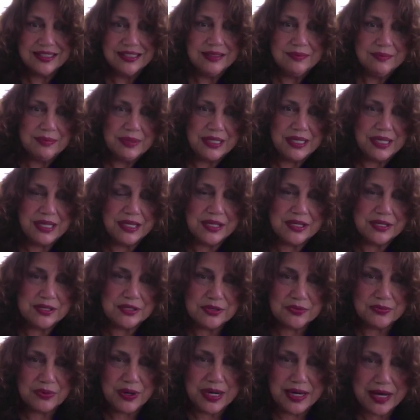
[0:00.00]

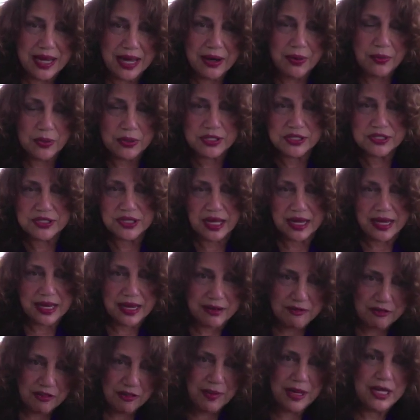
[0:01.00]
Because right now we're just getting
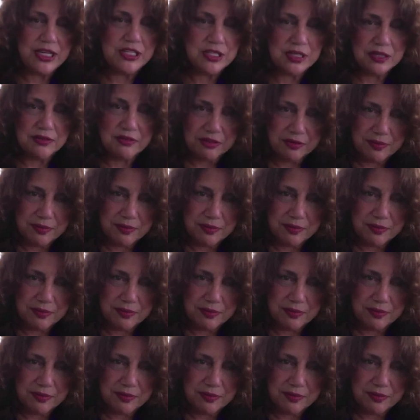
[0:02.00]
information,